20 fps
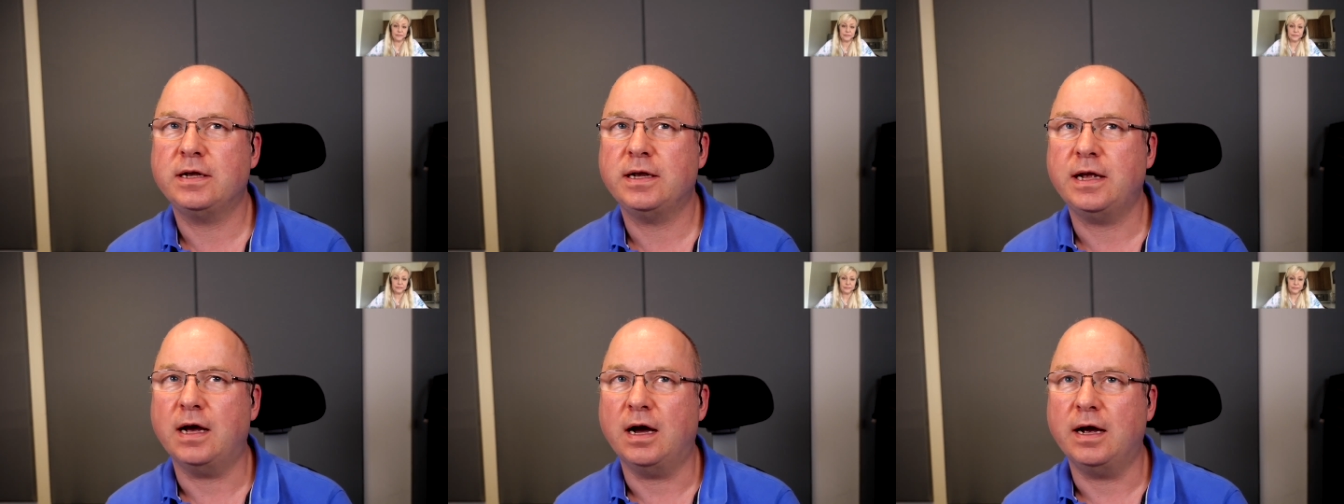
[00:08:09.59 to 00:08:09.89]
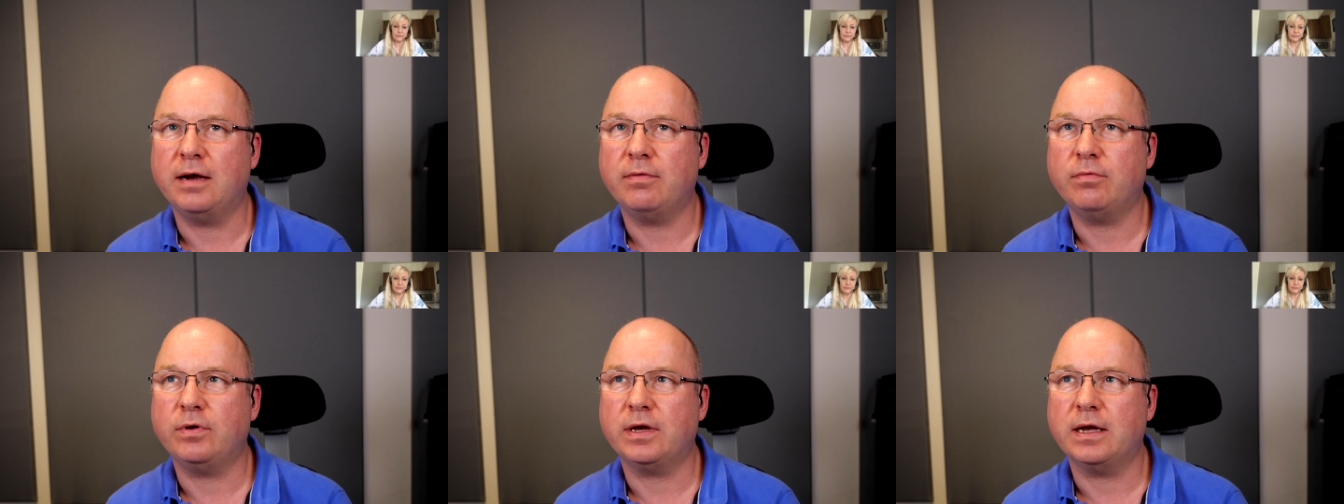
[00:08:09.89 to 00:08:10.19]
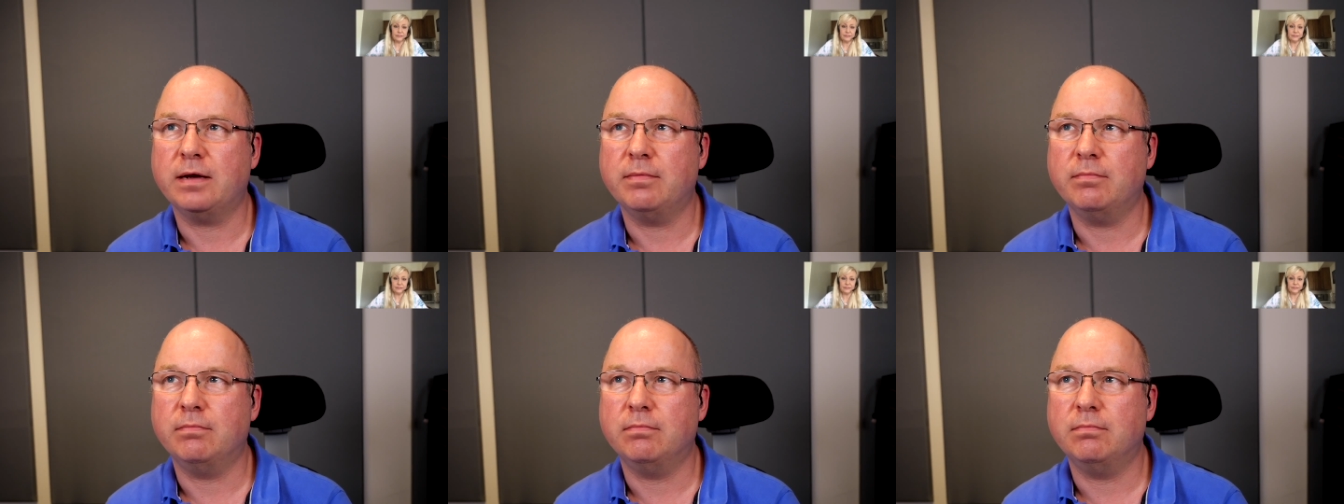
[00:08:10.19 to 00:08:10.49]
yeah, I will
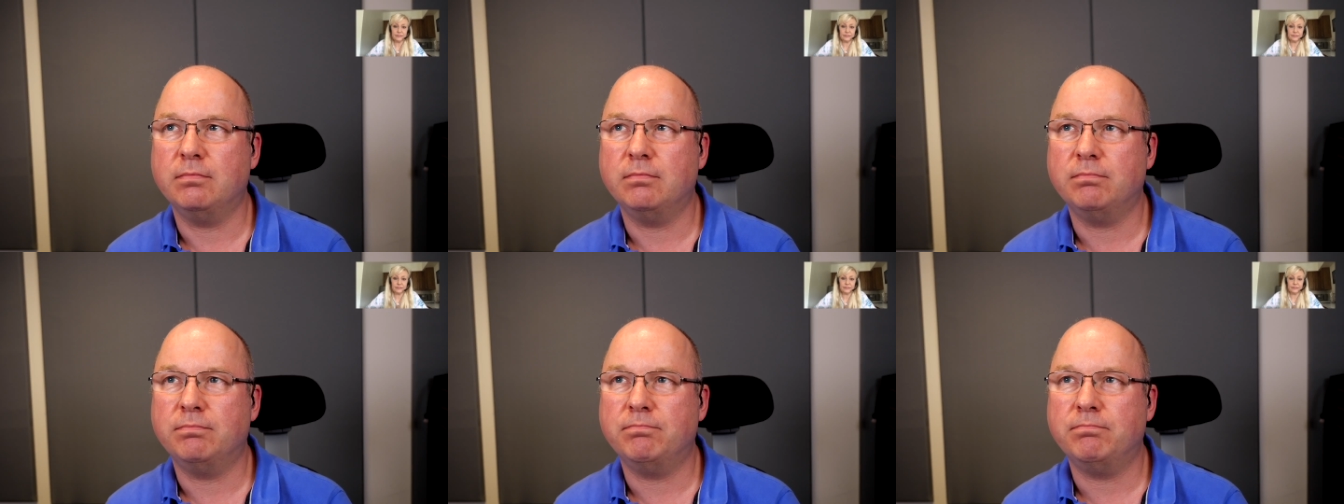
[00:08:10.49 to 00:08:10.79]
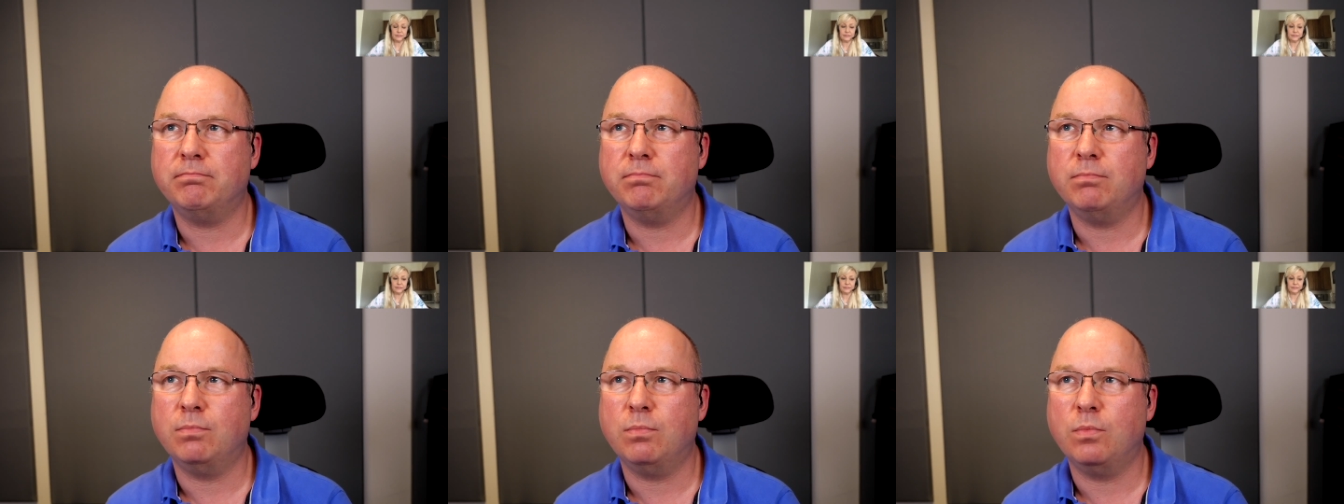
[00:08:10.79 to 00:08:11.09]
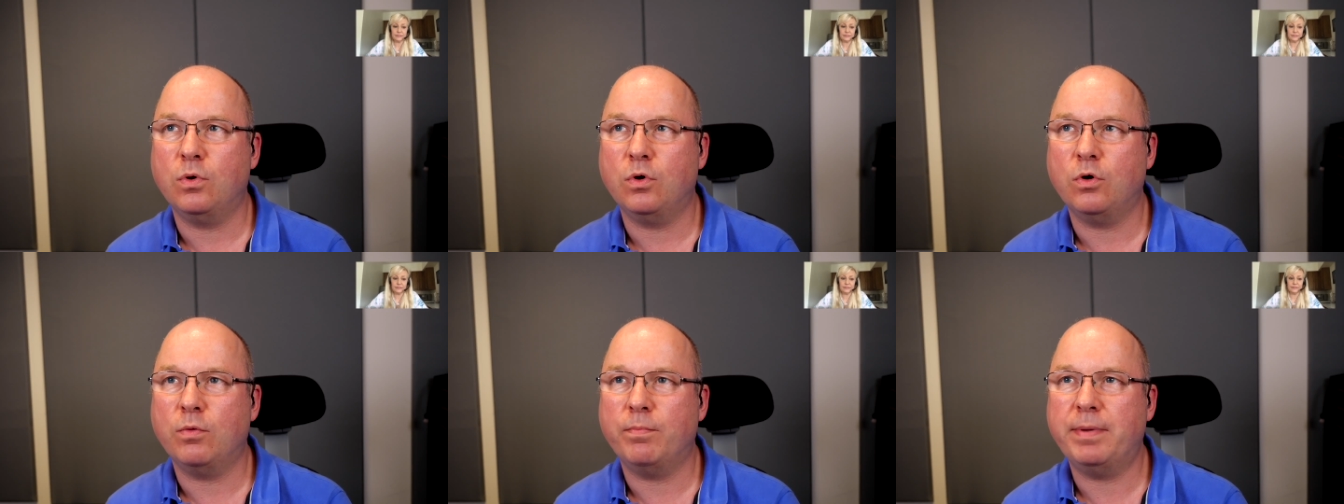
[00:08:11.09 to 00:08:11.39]
get
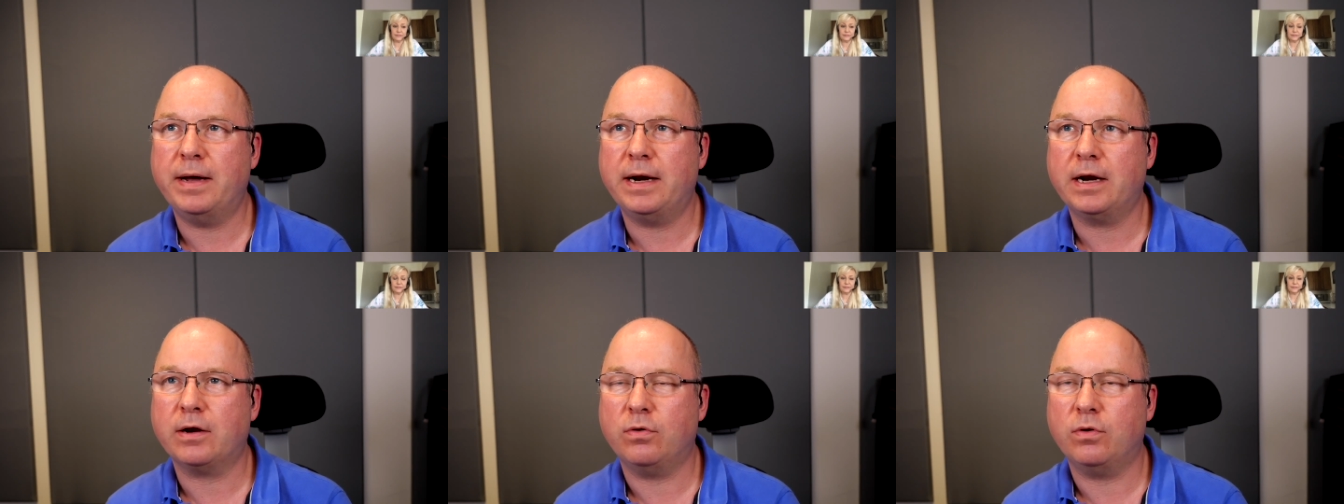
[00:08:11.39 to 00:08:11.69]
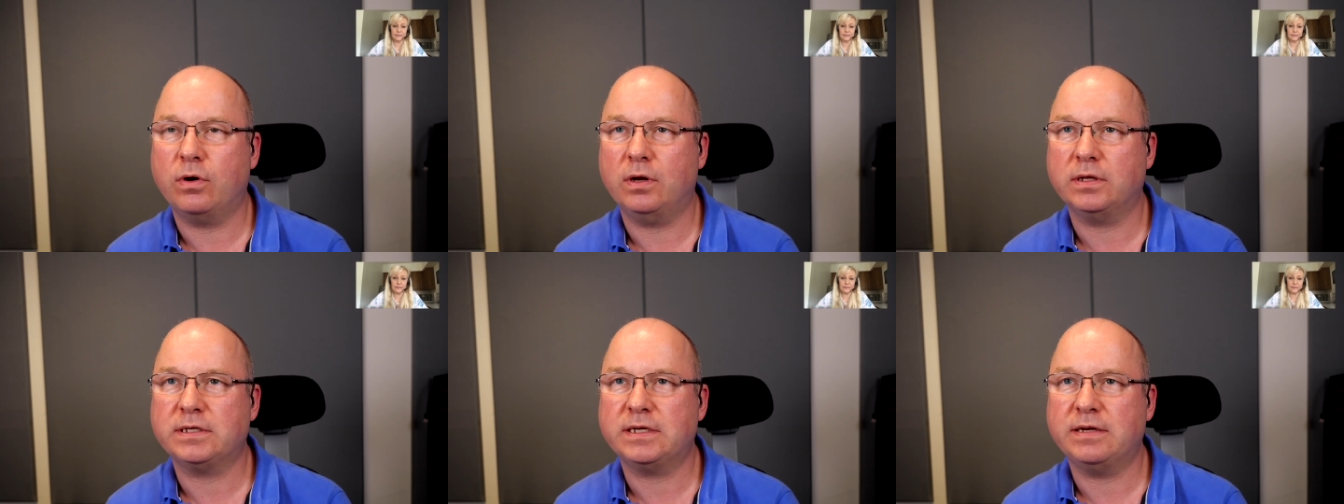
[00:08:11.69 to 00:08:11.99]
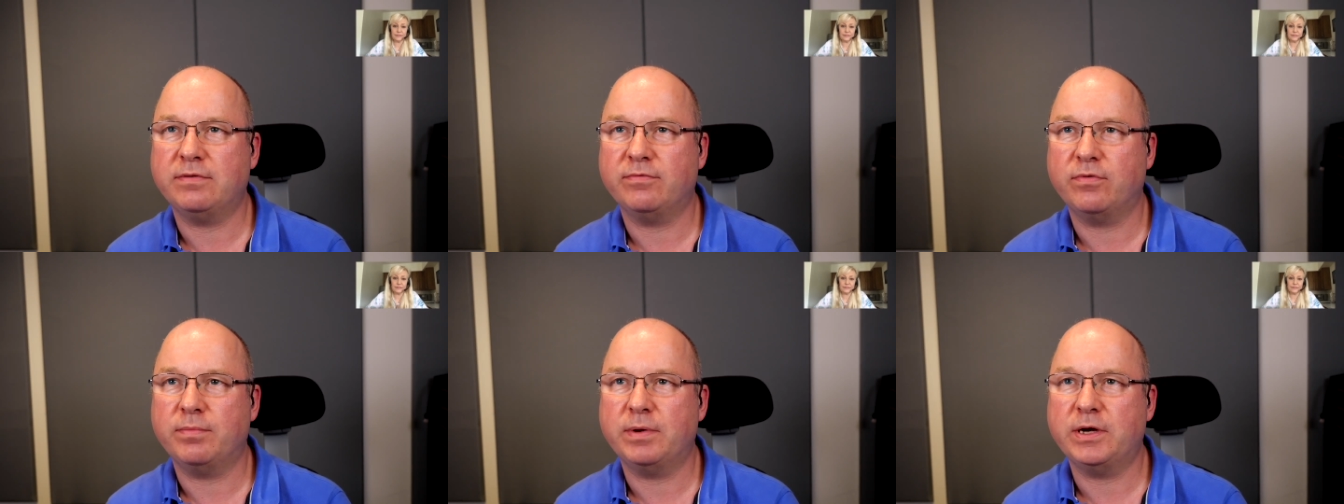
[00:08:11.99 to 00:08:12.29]
more better
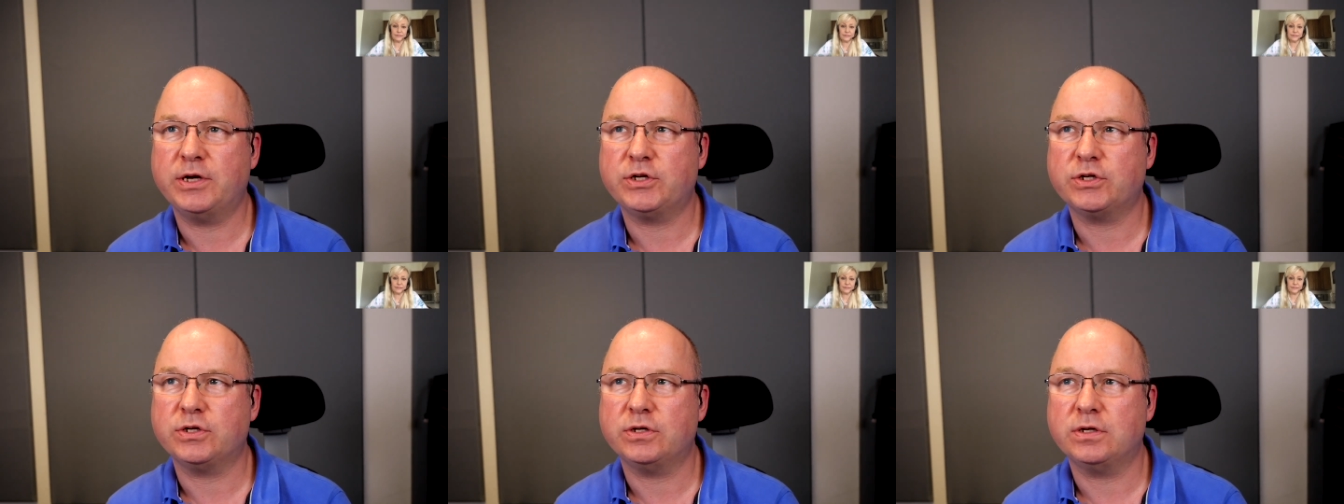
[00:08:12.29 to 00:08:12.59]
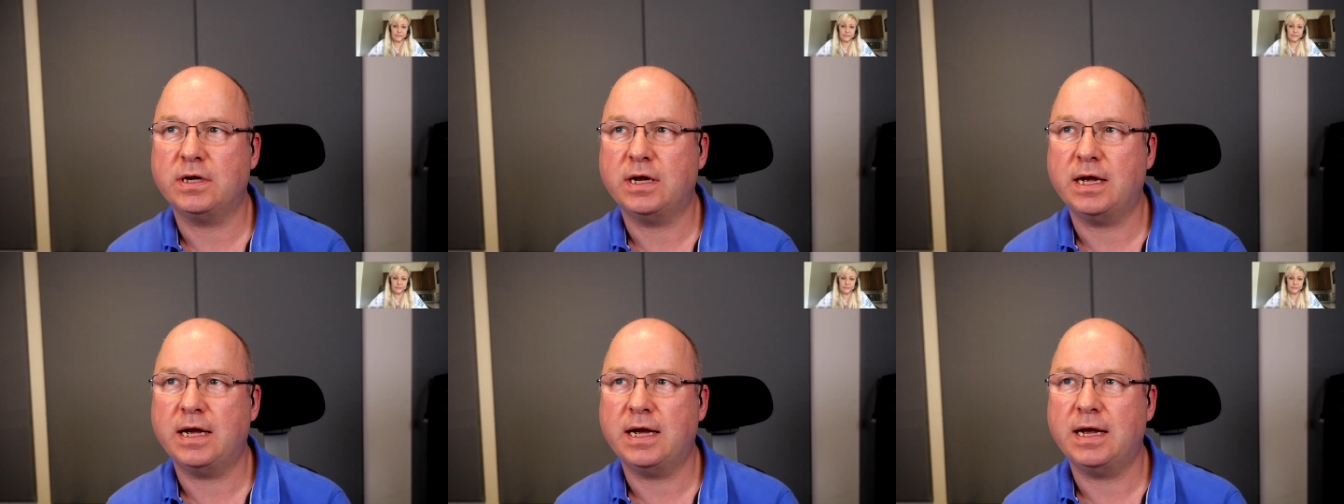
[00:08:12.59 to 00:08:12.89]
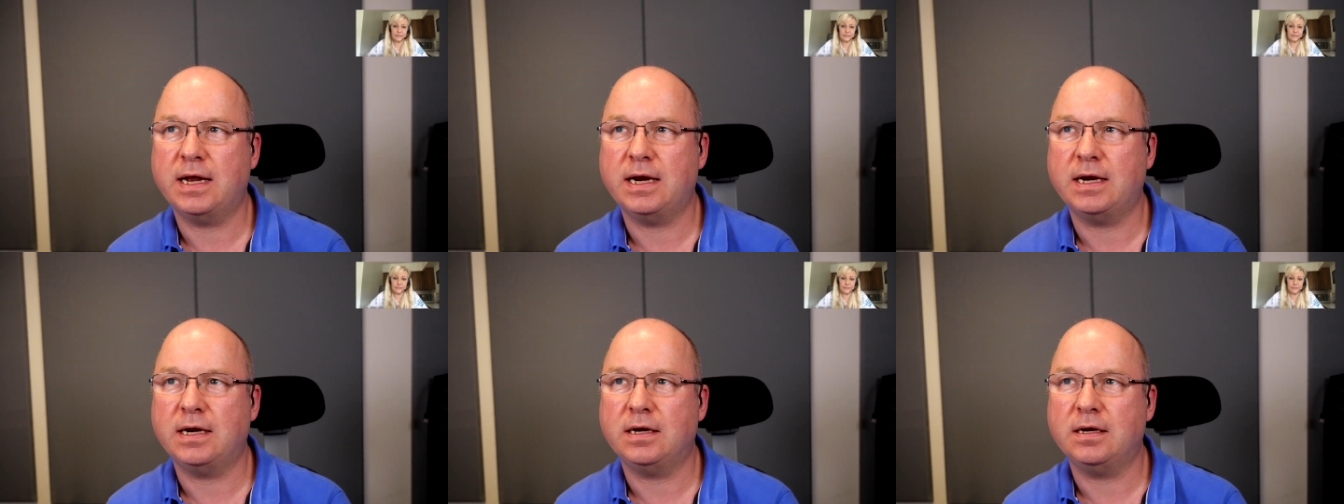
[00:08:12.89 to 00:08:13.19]
quality information,
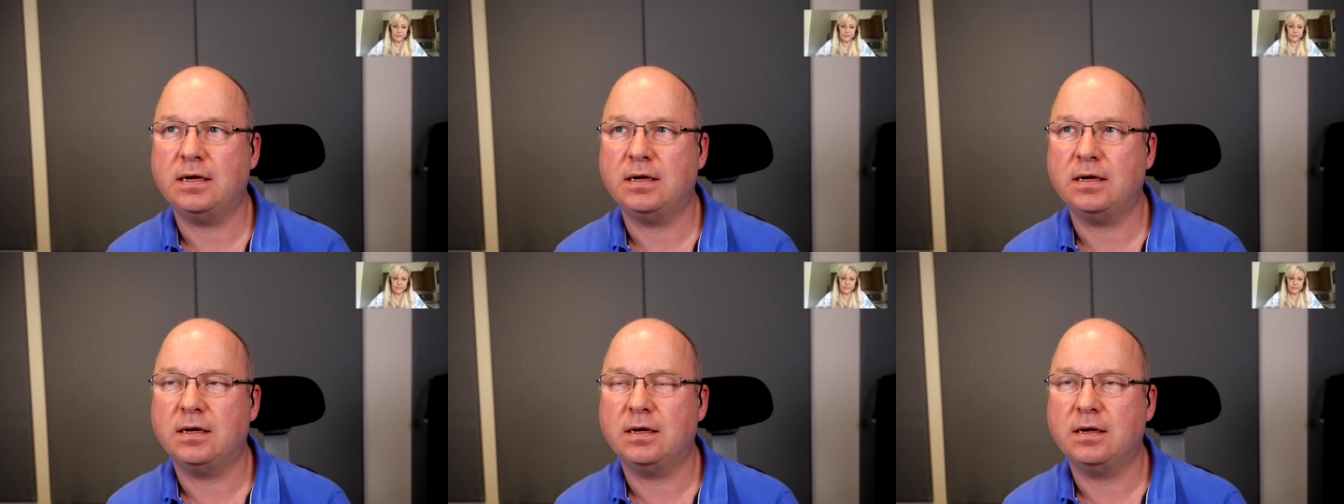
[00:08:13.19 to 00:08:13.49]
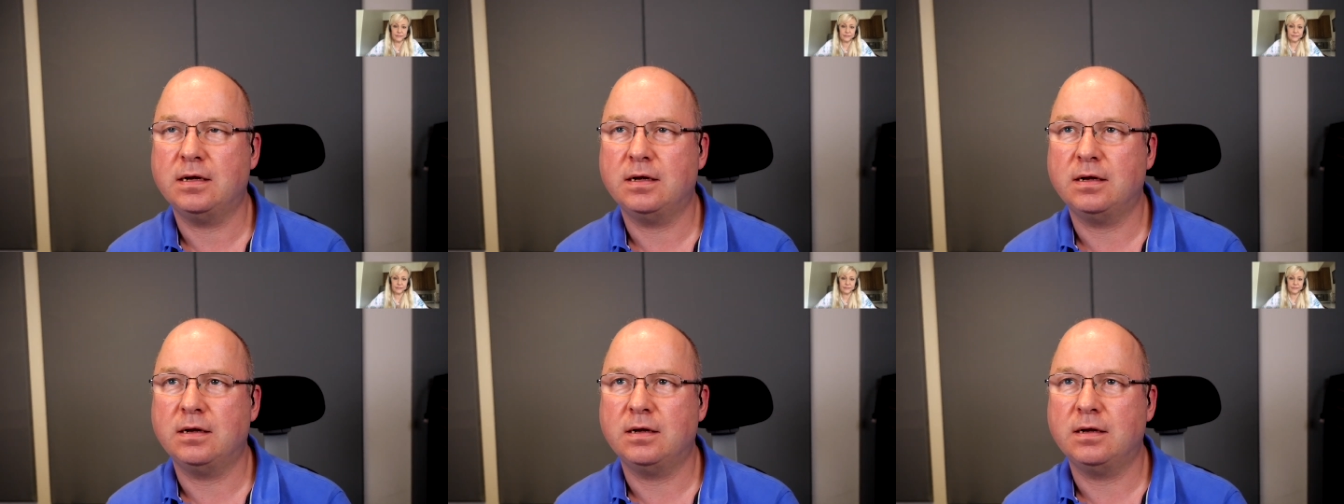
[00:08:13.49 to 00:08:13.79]
and